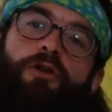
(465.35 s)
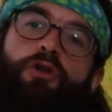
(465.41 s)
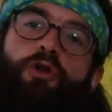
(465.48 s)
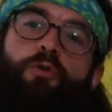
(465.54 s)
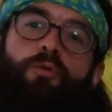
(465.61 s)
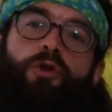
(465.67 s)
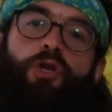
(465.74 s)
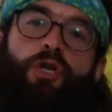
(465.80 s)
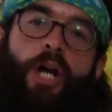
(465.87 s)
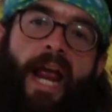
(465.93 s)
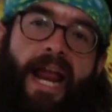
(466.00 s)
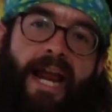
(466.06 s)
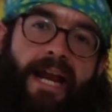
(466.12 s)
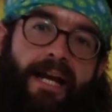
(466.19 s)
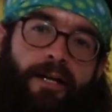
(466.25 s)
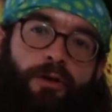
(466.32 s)
to
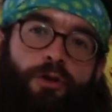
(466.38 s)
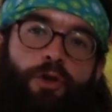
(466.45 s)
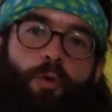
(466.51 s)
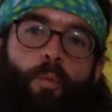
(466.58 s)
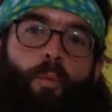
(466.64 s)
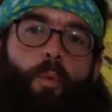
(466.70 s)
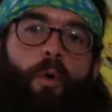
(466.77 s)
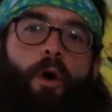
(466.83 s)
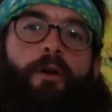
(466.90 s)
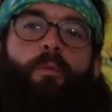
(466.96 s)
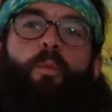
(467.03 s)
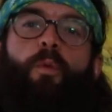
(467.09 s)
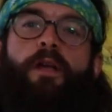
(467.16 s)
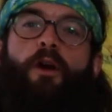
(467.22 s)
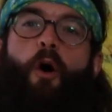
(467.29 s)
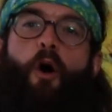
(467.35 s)
change what
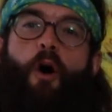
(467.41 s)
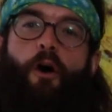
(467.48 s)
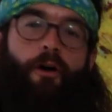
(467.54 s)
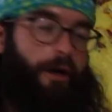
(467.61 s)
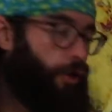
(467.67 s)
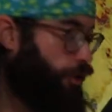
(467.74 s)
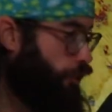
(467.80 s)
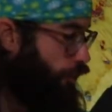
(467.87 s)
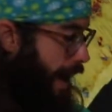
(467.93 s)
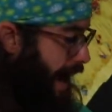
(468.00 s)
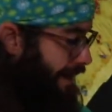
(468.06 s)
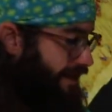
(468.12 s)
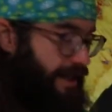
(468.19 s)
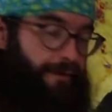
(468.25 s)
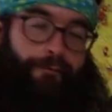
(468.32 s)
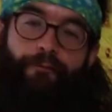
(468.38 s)
we are
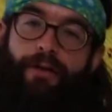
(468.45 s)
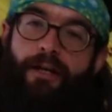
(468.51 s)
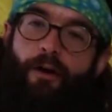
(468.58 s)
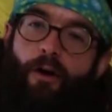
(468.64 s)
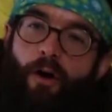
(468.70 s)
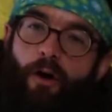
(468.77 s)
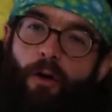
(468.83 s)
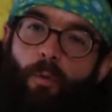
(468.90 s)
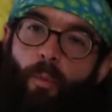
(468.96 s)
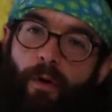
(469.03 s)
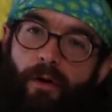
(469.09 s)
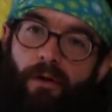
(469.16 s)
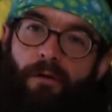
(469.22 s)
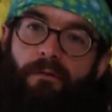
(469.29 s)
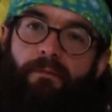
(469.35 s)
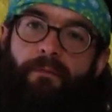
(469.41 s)
attracting via our
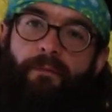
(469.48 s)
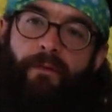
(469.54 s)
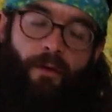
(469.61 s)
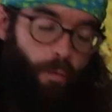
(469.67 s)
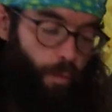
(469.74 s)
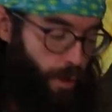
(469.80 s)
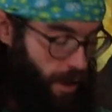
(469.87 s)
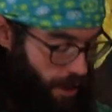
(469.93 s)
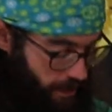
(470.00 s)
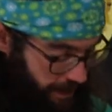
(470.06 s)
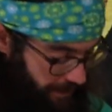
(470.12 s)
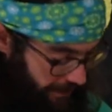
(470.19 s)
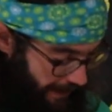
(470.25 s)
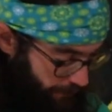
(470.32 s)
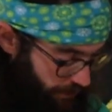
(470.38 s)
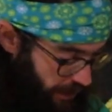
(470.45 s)
will. We are
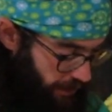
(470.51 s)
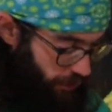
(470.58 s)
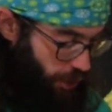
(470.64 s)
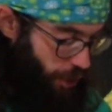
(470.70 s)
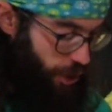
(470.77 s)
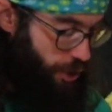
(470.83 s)
attempting to